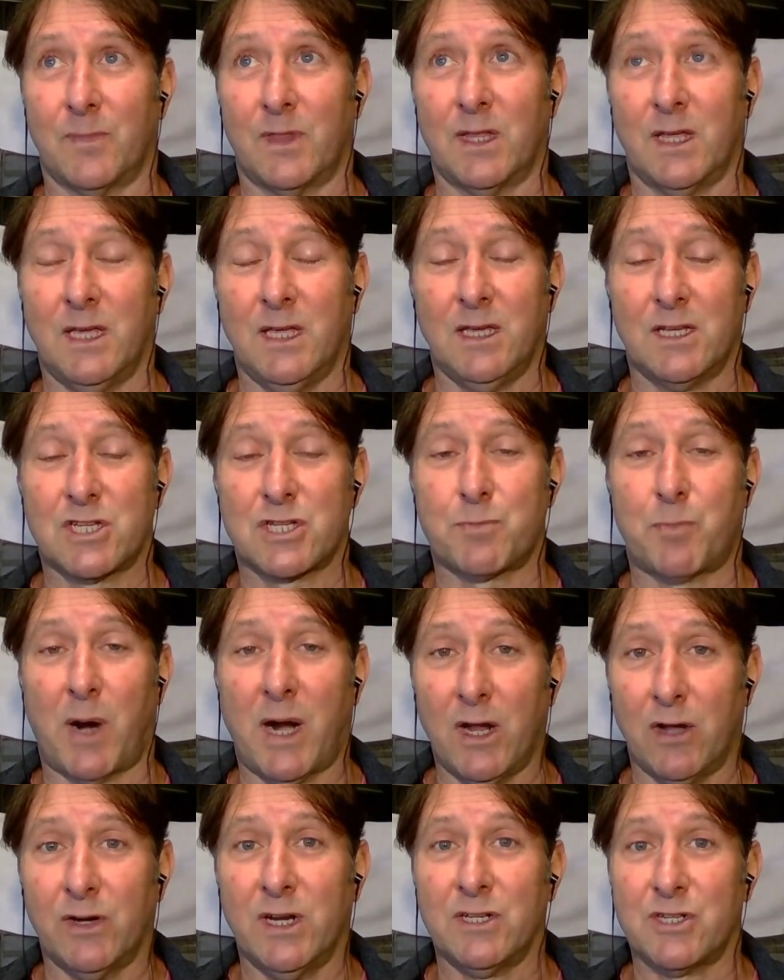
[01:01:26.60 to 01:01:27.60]
the
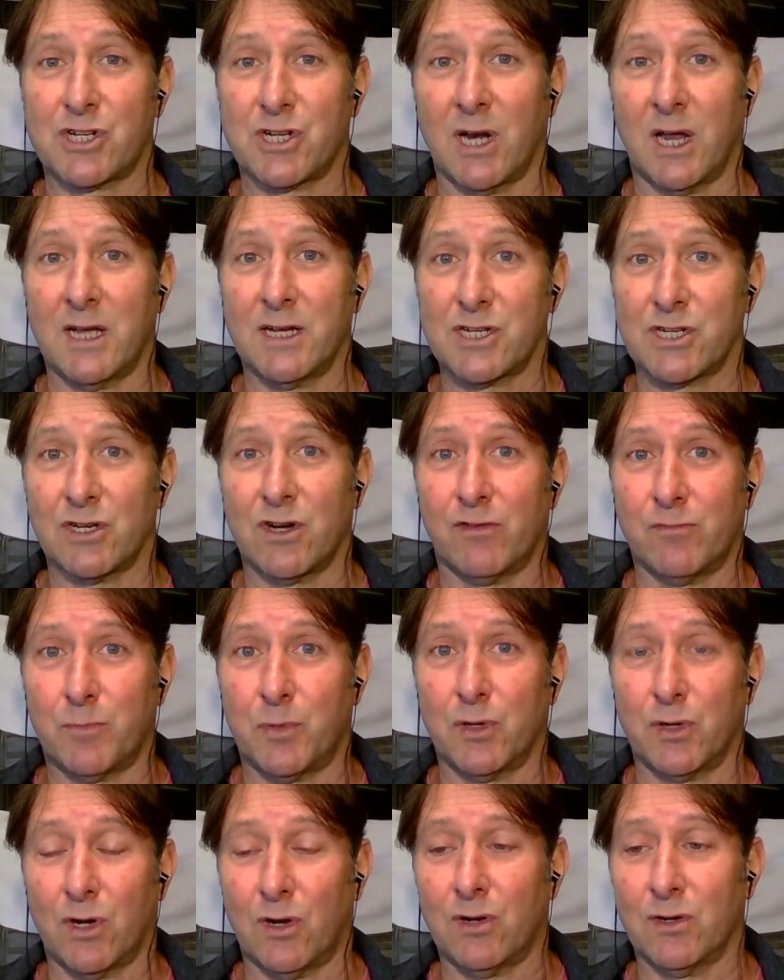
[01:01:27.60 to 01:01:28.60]
spray-on insulation
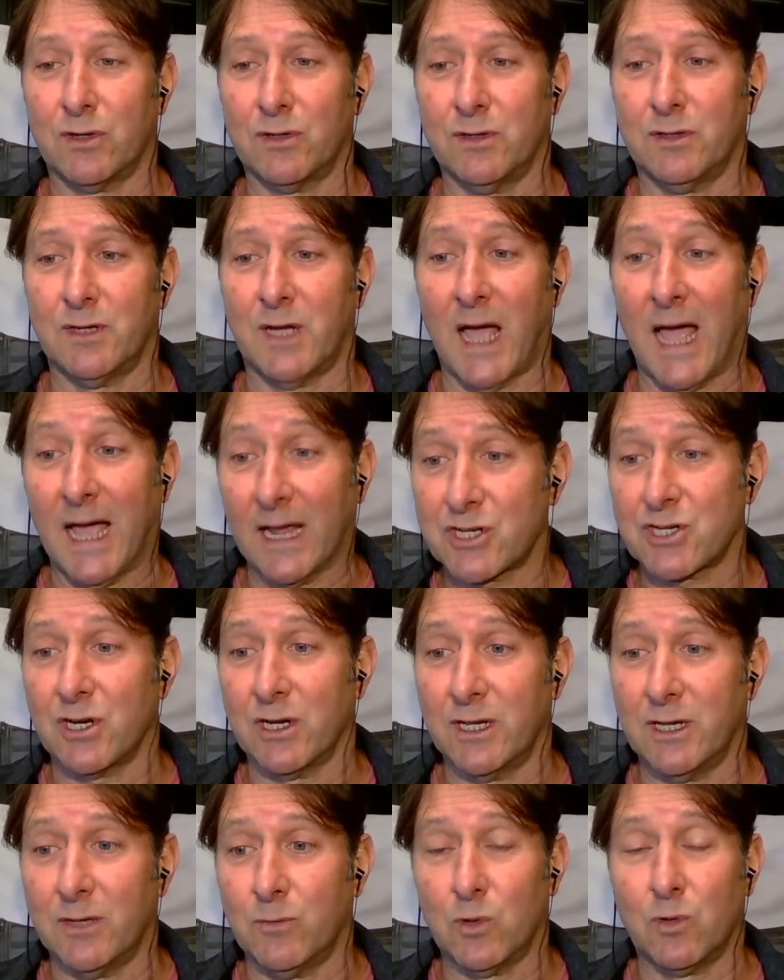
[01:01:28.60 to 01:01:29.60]
I've put on
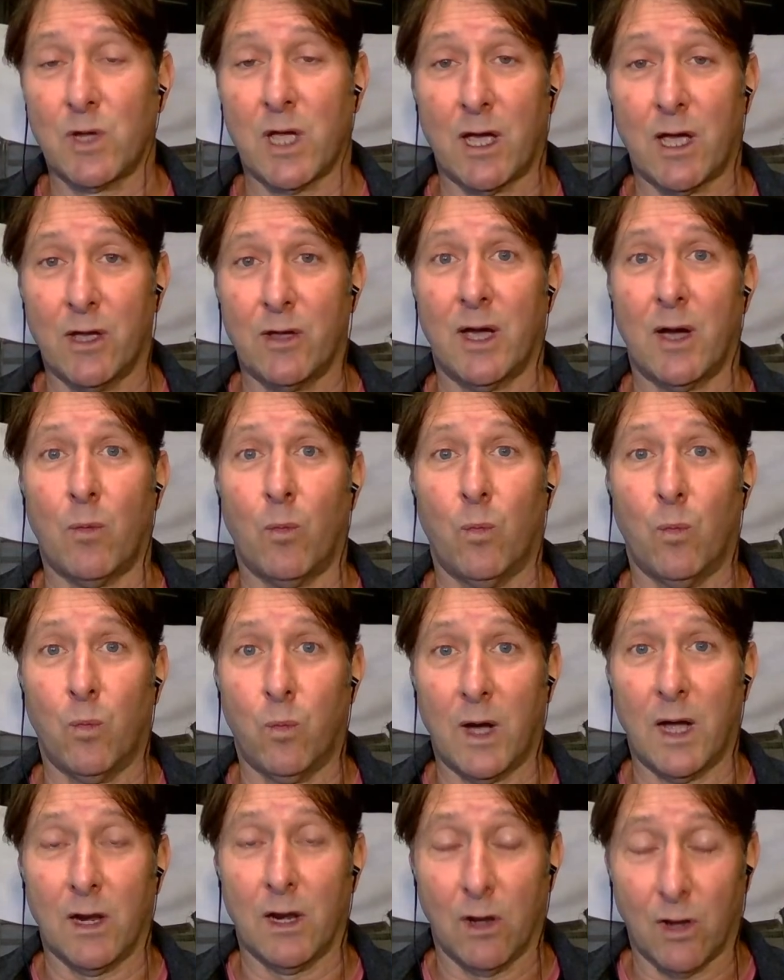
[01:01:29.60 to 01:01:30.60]
actually will go
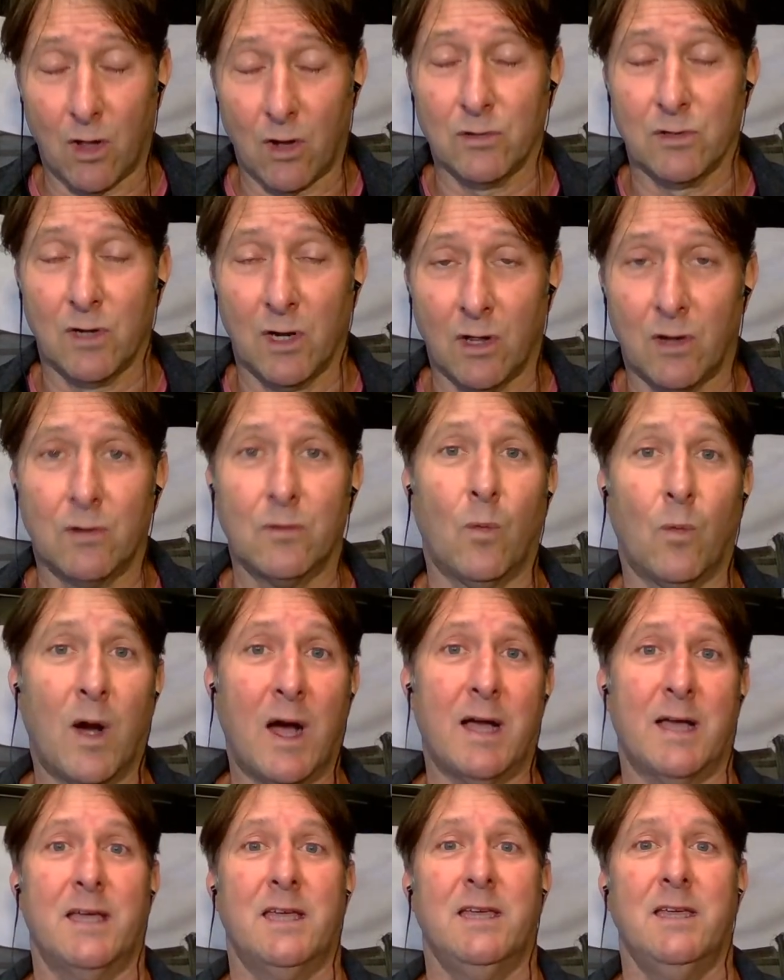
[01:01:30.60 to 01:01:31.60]
a long, long
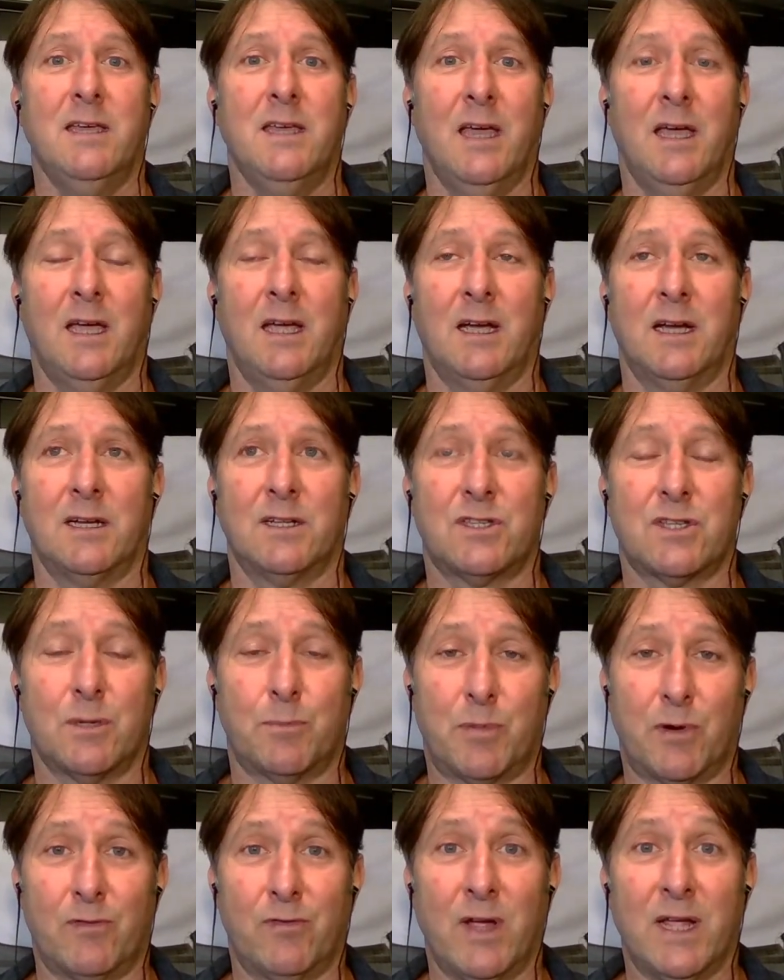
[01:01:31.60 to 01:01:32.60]
way
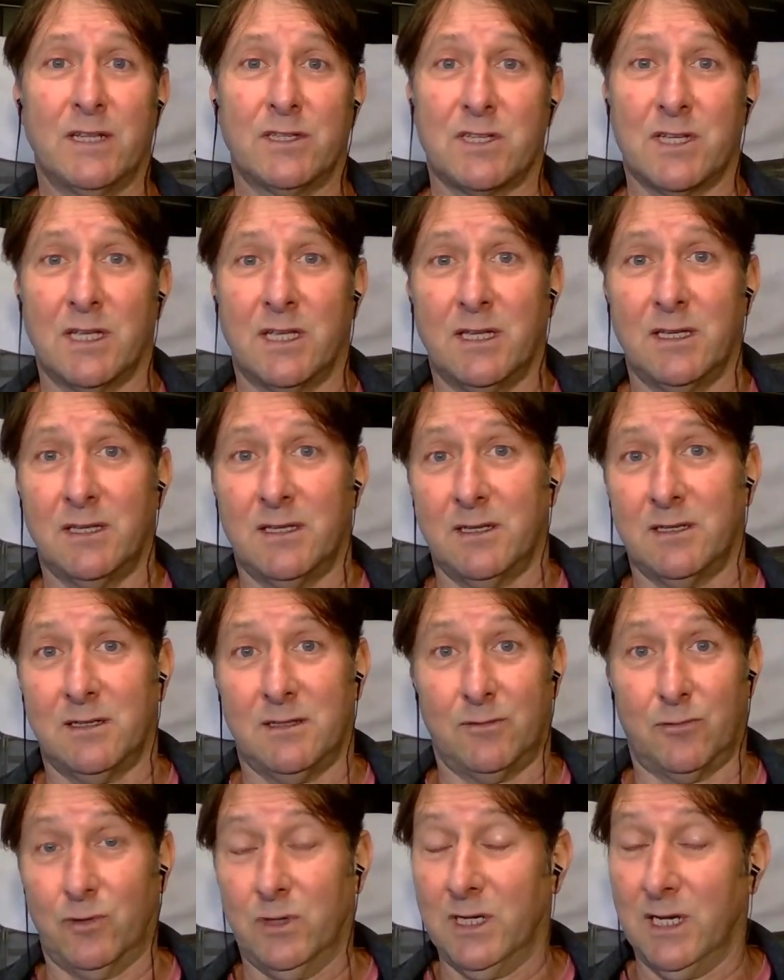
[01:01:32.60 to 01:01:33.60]
to preventing,
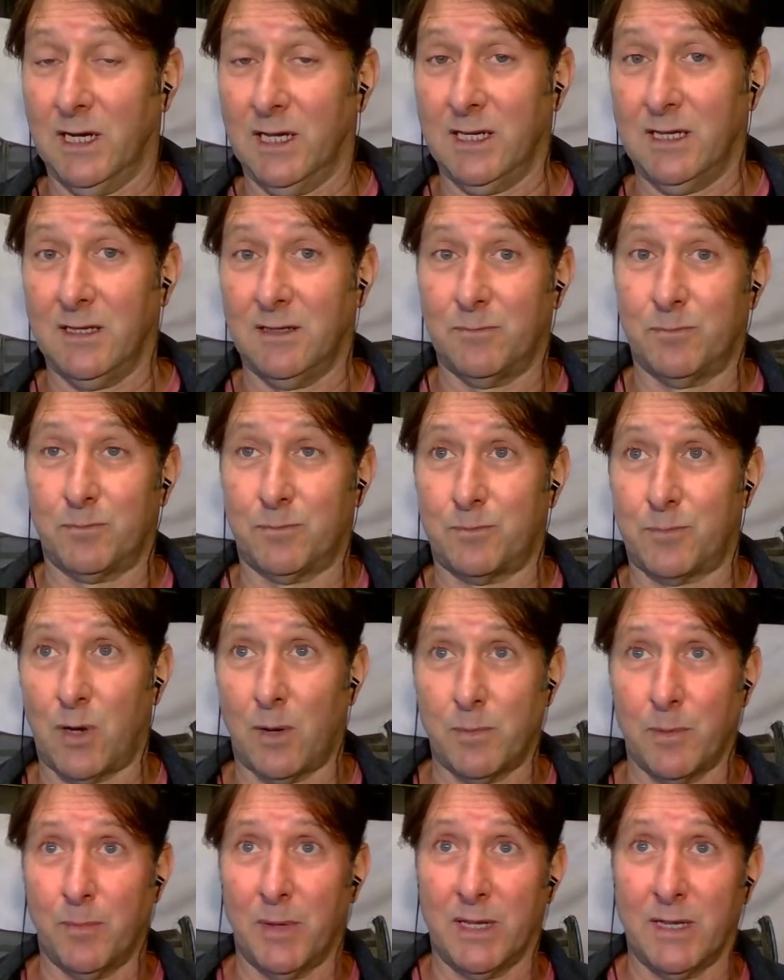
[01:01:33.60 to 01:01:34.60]
really,
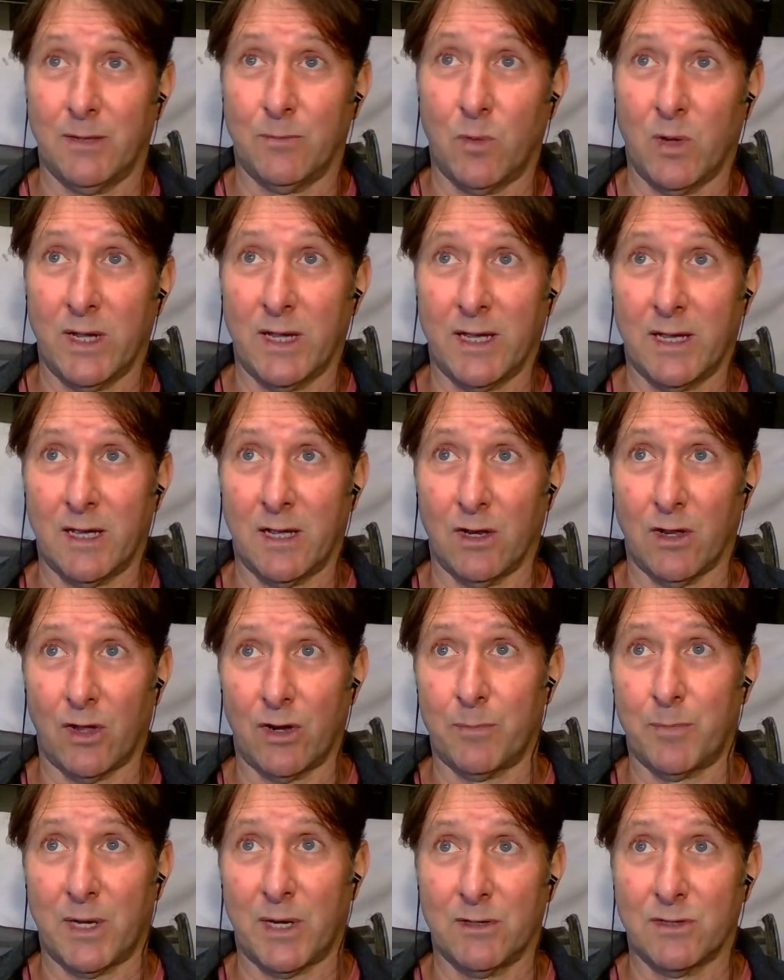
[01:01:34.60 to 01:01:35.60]
probably where a
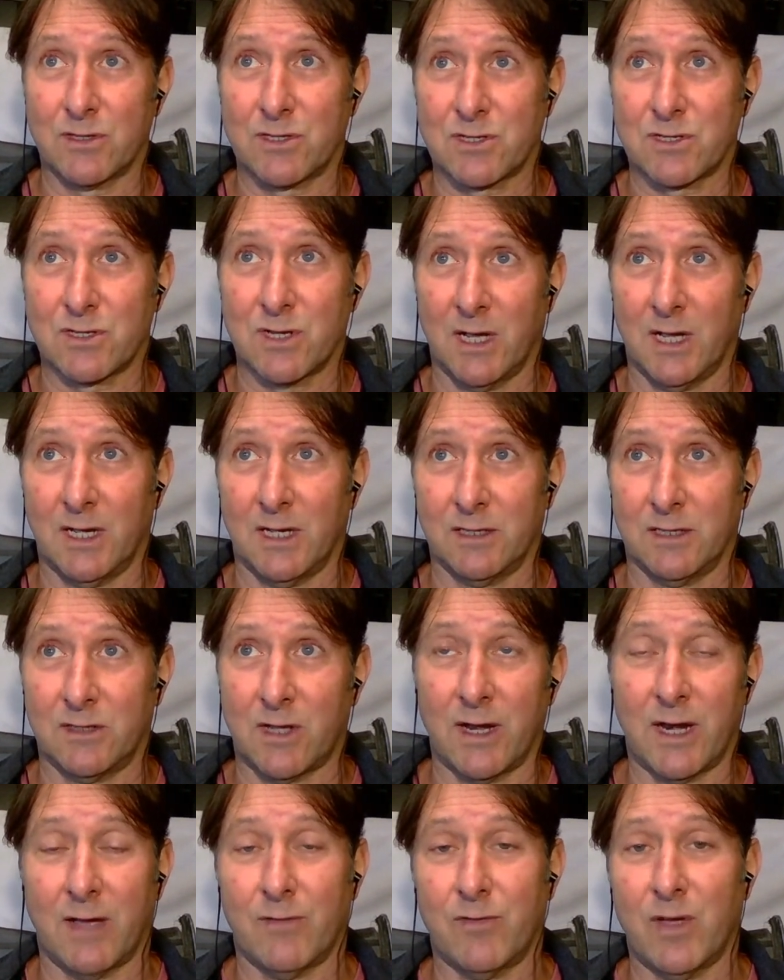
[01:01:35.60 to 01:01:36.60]
lot of boats
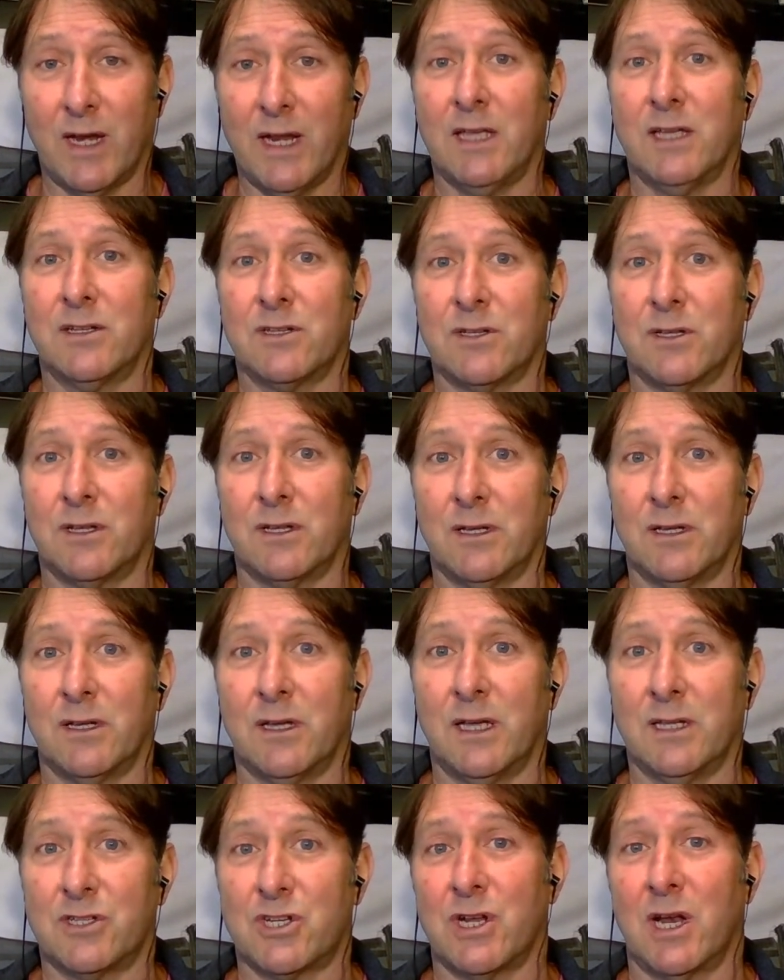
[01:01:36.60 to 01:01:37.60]
don't have any
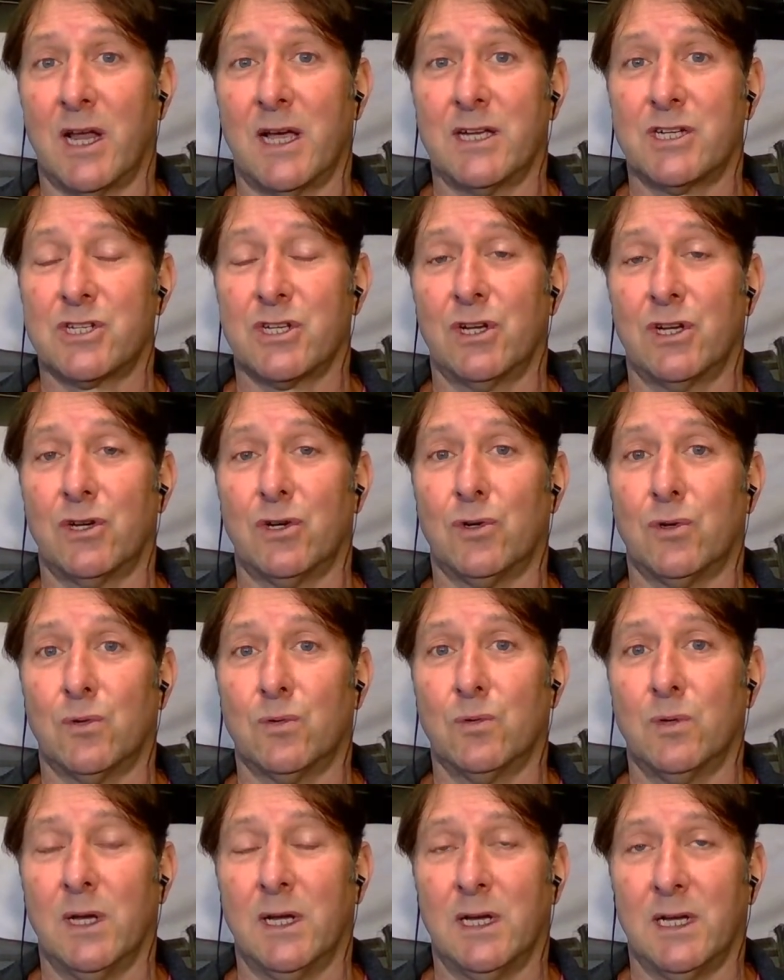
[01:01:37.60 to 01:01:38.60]
insulation at
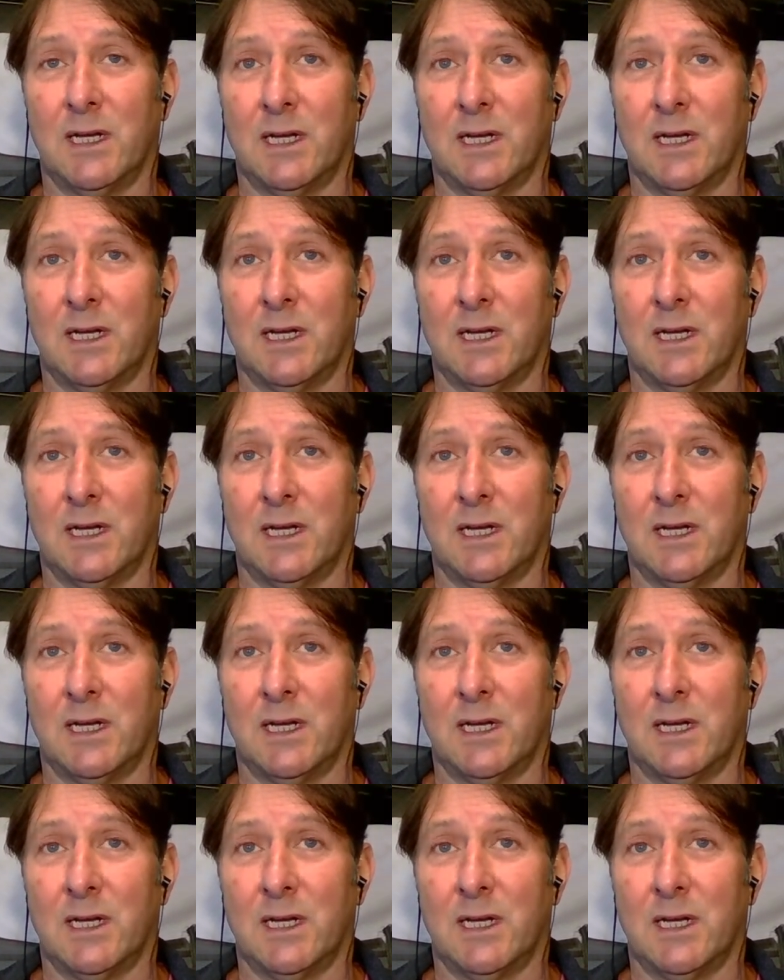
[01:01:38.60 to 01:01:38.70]
all.